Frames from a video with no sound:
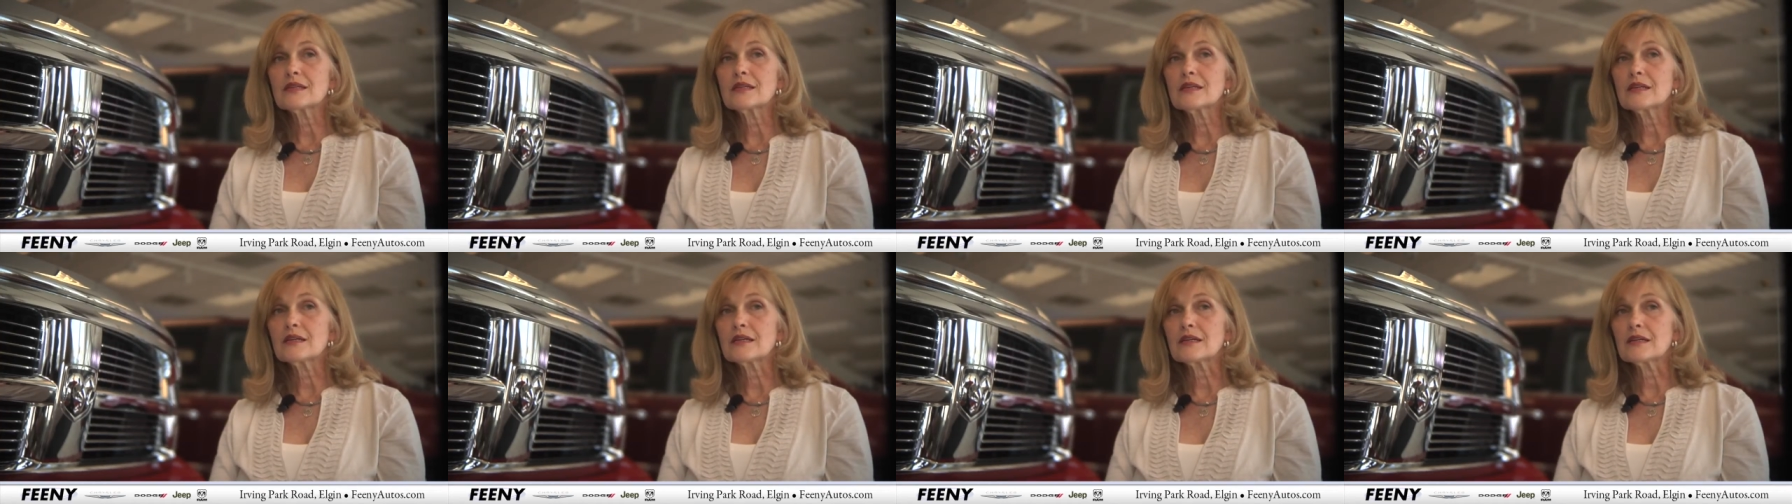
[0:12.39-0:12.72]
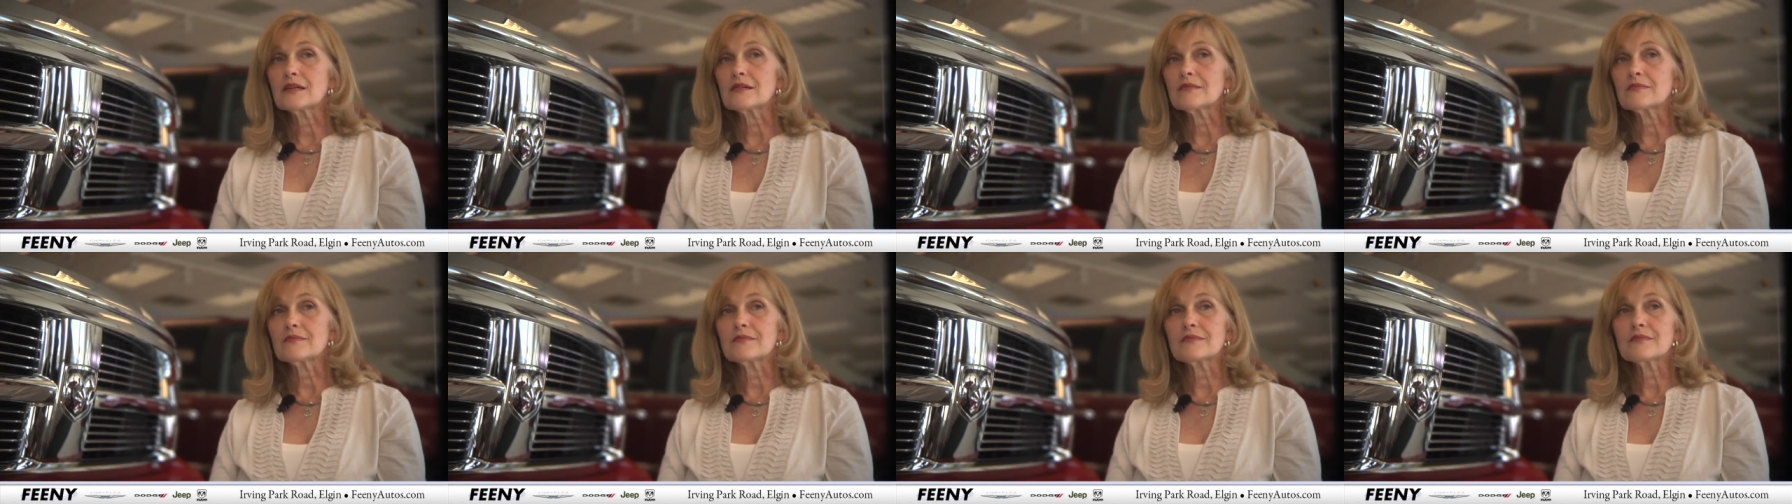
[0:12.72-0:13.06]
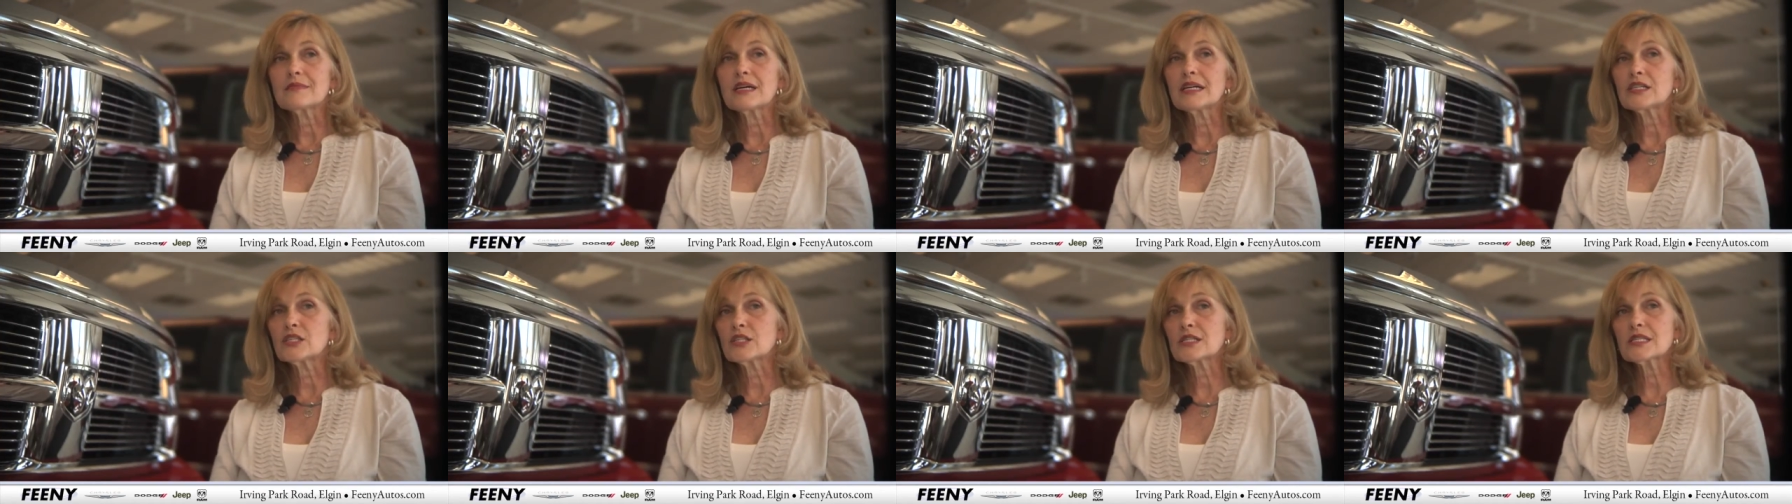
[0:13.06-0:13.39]
um,
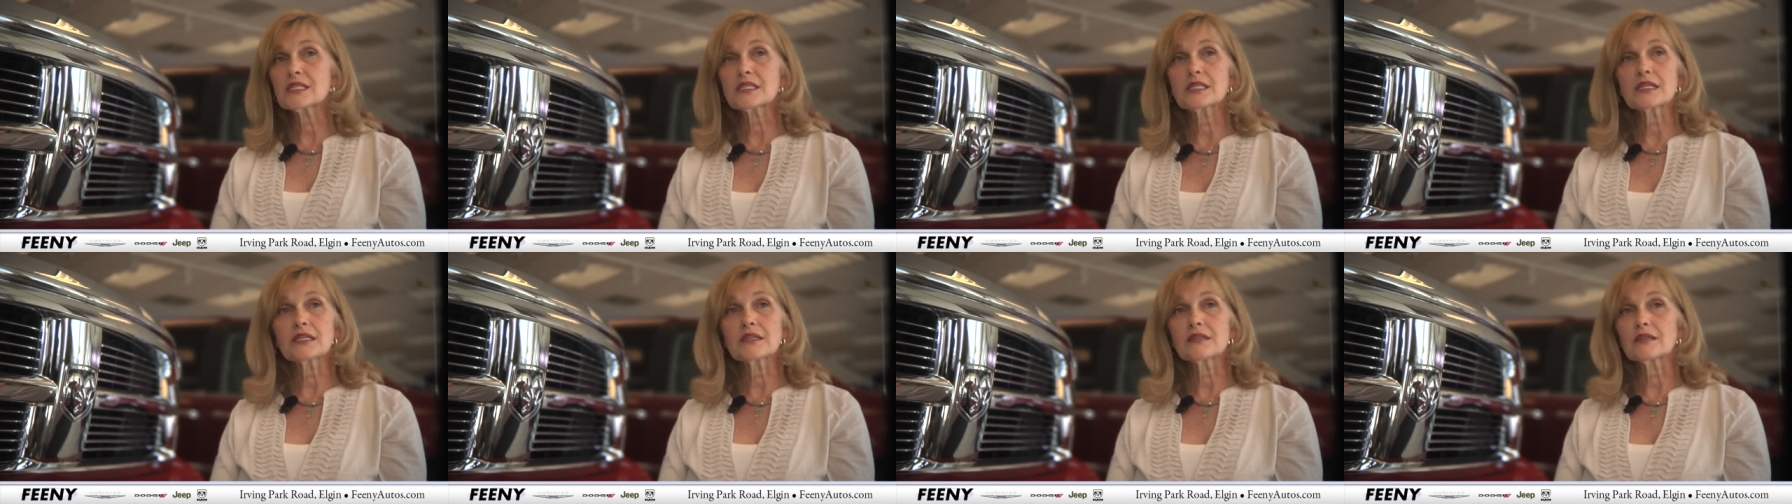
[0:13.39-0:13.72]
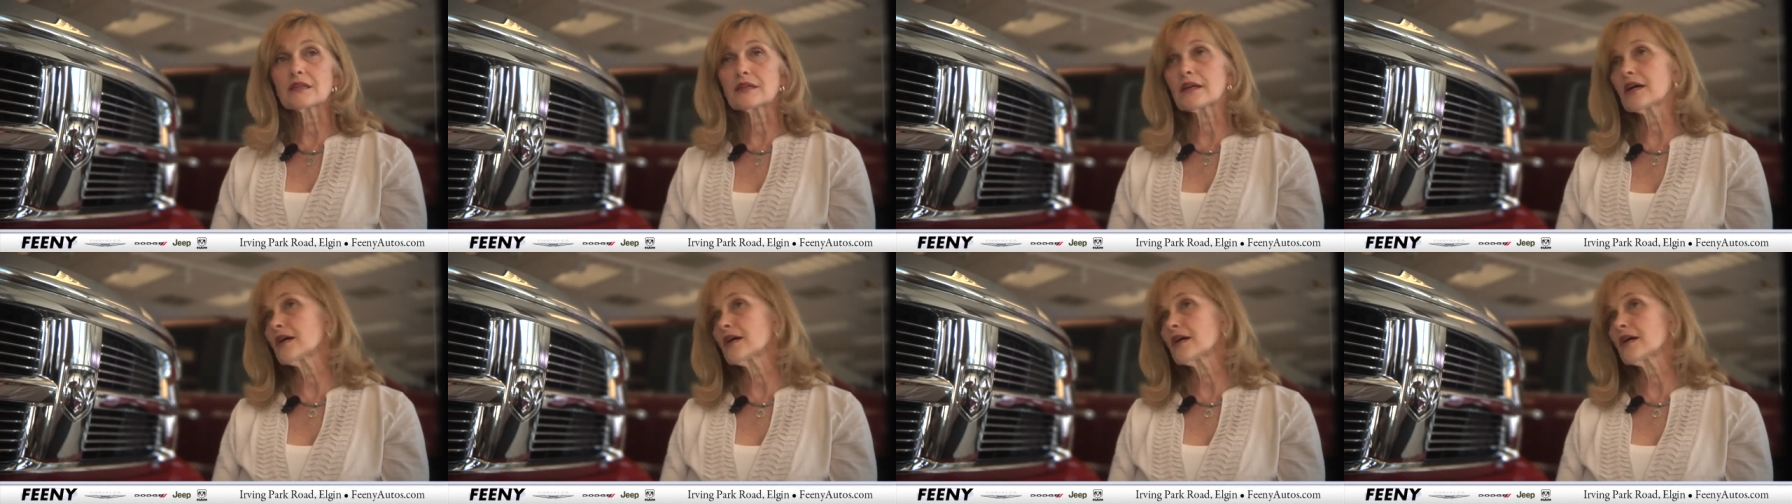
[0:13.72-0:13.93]
I just think the